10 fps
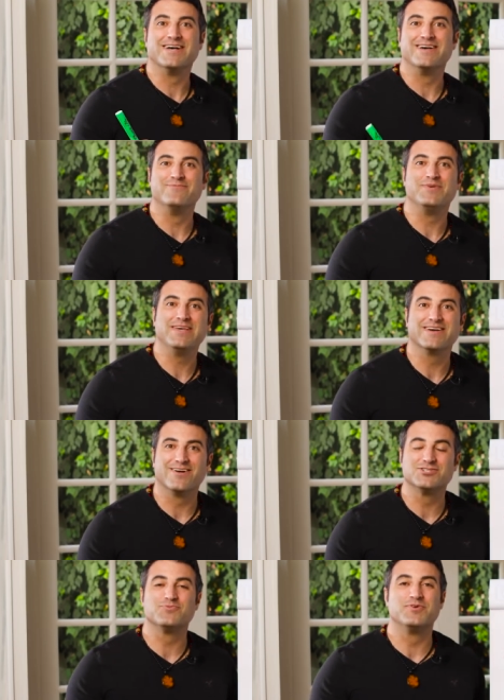Uh, being an
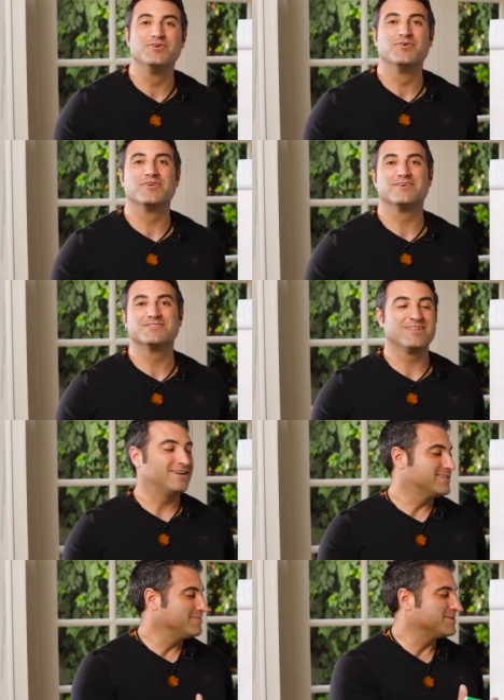entrepreneur, there's a
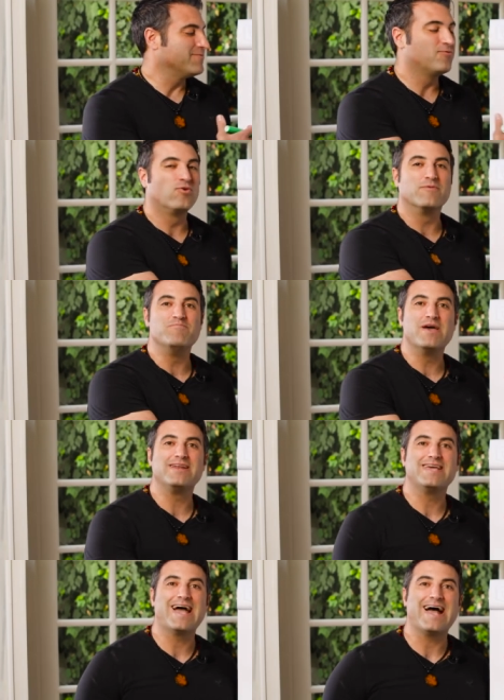lot of times I've worn
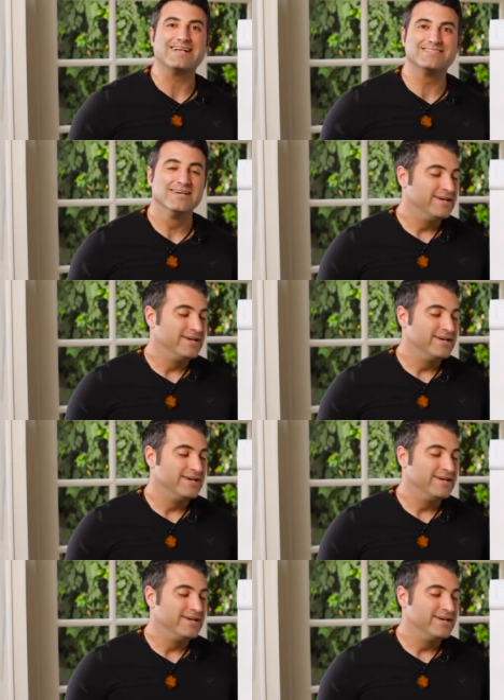many hats.